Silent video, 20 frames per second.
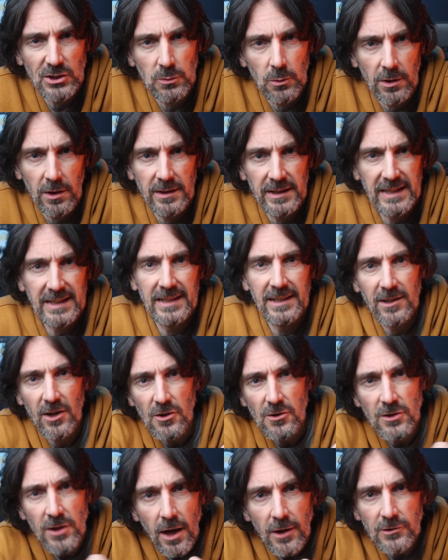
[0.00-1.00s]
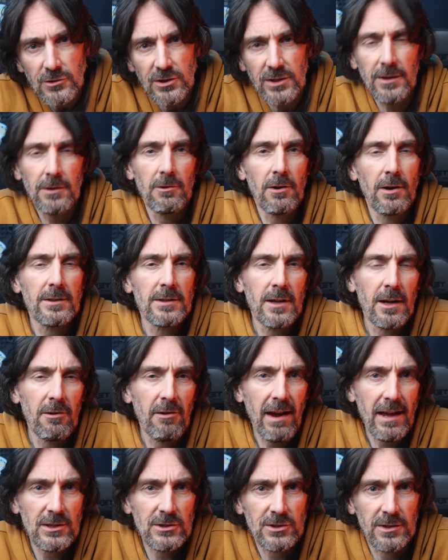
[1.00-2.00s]
what I needed, a nudge in the right
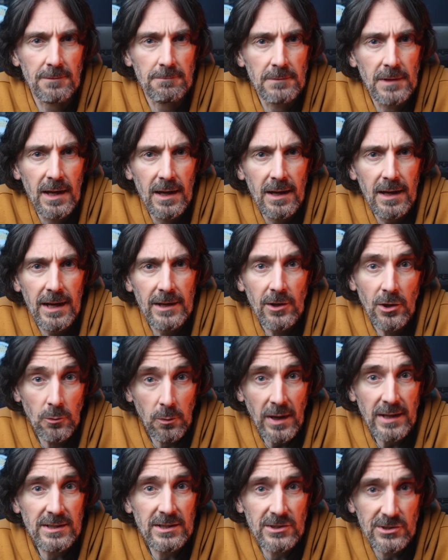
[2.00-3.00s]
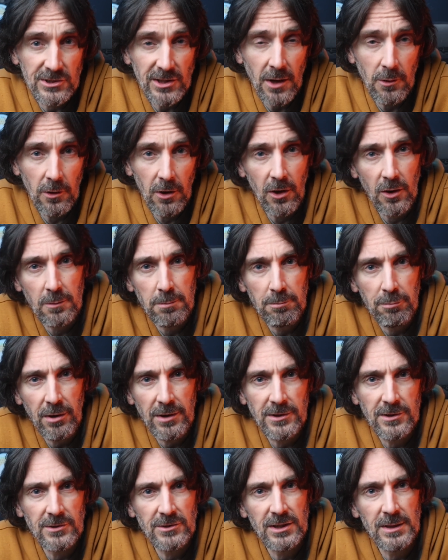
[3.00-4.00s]
direction. And I'd waited so long,
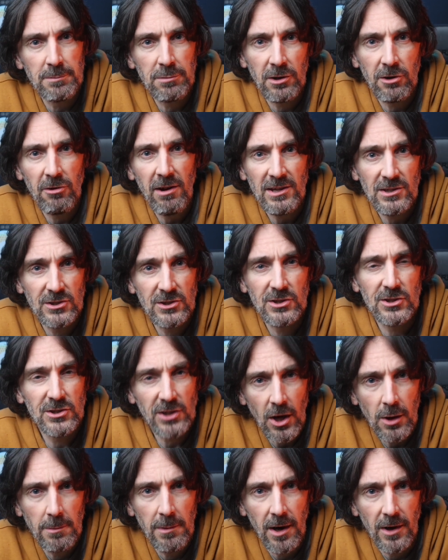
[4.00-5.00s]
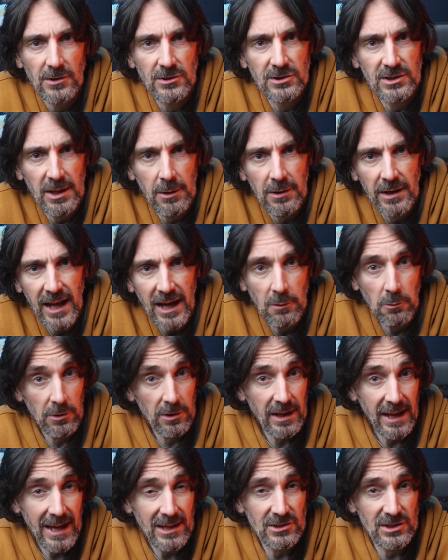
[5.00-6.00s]
printers had progressed so much, they were now what
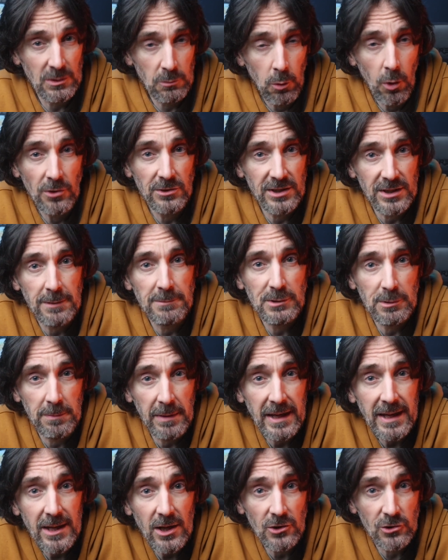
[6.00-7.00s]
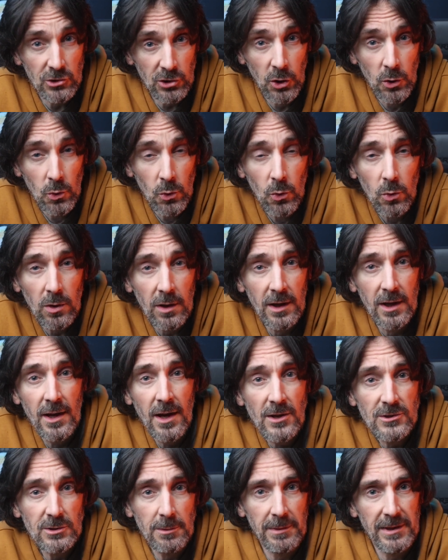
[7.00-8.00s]
I actually wanted them to be, a tool,
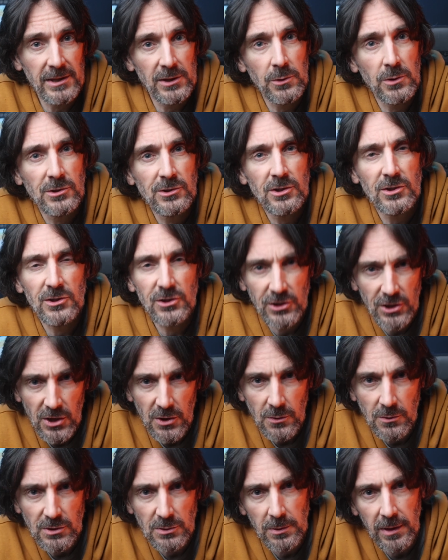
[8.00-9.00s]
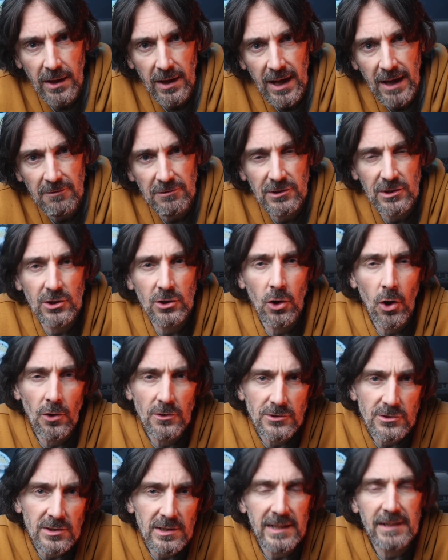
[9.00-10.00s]
something you could just use without having to
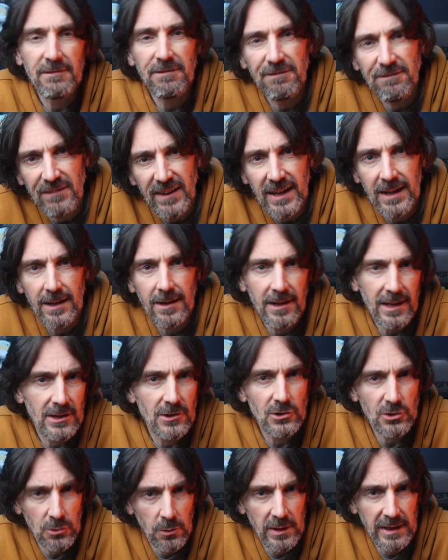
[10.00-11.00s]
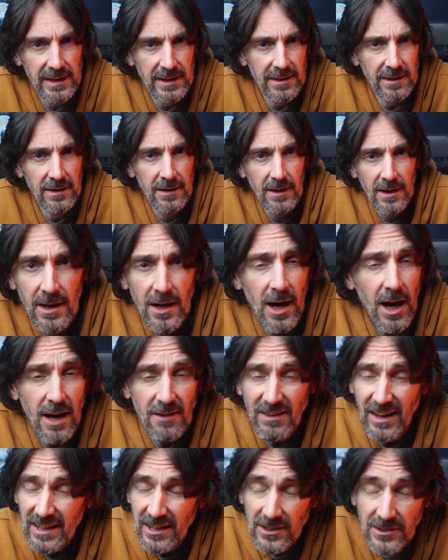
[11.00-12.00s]
constantly fiddle and tweak. I've
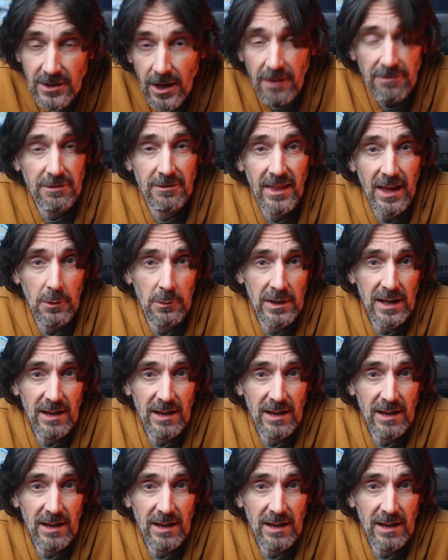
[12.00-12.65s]
had enough of that with